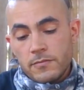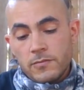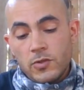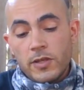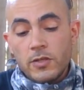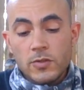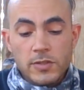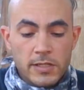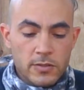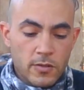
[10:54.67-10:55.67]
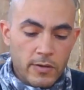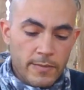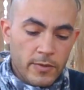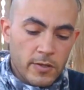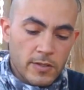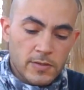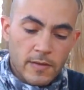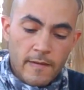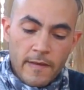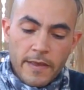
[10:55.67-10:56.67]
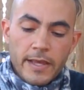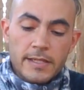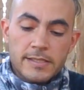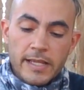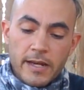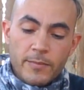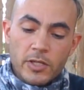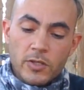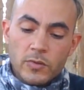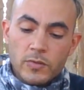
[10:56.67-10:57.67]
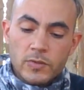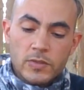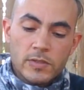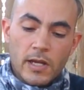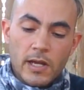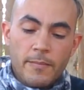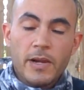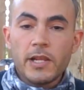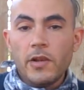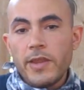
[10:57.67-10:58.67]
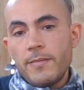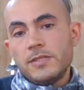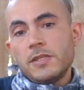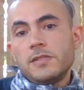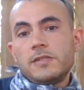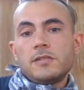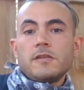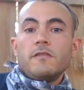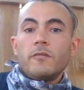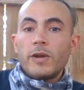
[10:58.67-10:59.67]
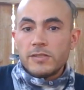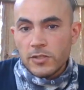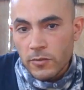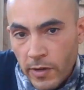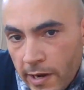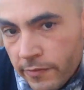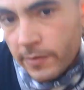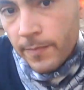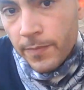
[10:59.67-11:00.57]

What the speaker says: So I can use that to go grab the goods. Instead, I'm going to use my little Nemesis rescue craft.